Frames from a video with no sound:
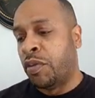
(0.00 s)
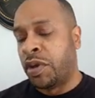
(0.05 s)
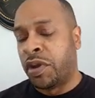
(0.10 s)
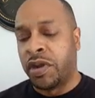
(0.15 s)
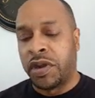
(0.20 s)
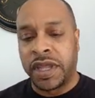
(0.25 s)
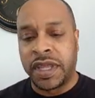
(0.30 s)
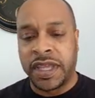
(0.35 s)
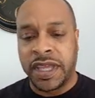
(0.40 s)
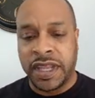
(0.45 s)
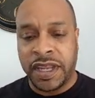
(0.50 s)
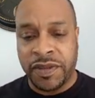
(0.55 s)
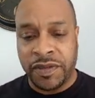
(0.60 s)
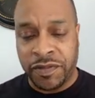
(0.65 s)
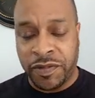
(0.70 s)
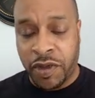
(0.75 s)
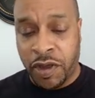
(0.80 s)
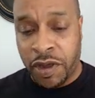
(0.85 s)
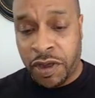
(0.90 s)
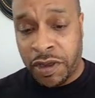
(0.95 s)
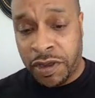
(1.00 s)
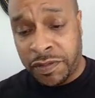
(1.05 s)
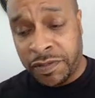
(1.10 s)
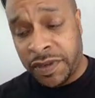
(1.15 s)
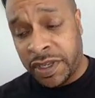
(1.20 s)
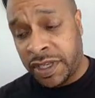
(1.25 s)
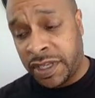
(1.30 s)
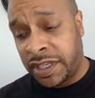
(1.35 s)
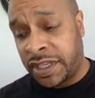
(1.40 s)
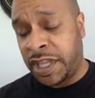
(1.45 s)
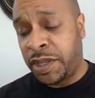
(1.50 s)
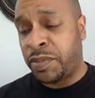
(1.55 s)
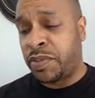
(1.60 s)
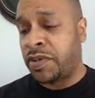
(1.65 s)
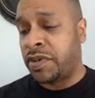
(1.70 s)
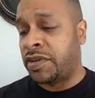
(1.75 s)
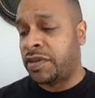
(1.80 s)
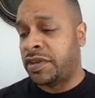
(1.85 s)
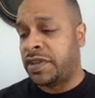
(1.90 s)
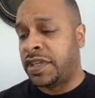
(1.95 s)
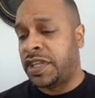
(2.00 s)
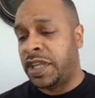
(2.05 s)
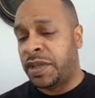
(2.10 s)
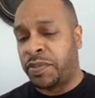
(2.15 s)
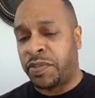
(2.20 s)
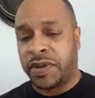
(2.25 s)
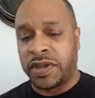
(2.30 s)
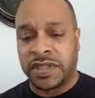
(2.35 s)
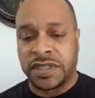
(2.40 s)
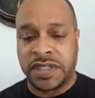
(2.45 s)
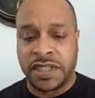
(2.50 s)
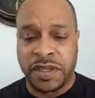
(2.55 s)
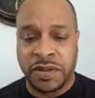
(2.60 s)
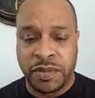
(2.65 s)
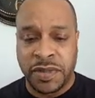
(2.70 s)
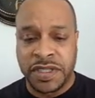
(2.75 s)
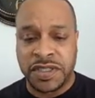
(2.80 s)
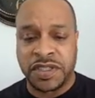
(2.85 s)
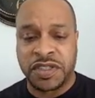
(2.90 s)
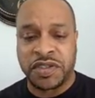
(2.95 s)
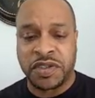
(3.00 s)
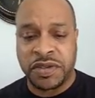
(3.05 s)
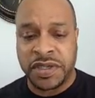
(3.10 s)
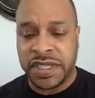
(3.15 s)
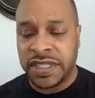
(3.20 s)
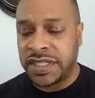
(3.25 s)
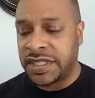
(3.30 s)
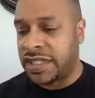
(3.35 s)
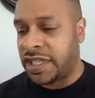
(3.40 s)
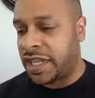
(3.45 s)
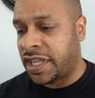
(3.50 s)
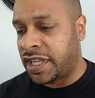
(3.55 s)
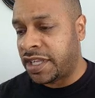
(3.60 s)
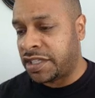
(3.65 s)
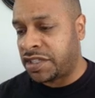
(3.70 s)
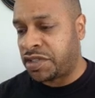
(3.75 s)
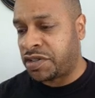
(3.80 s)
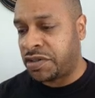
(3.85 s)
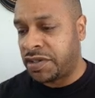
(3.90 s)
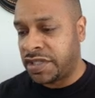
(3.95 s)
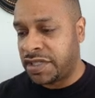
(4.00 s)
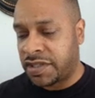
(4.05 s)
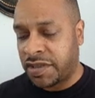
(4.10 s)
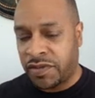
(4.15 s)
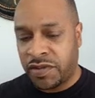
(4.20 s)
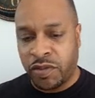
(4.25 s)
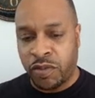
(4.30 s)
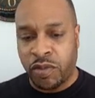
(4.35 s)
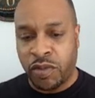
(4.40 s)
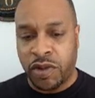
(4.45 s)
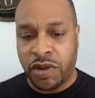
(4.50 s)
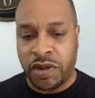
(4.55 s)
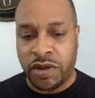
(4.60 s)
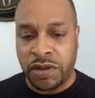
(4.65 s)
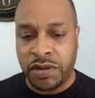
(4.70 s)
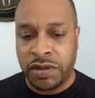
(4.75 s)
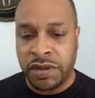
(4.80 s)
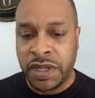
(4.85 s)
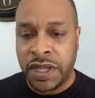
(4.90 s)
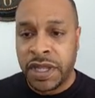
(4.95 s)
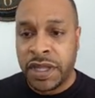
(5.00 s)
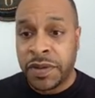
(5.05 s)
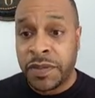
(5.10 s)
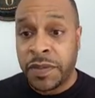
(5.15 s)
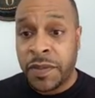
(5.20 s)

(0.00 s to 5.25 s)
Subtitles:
We're going to get involved and deeper into the mysteries and the histories of the world.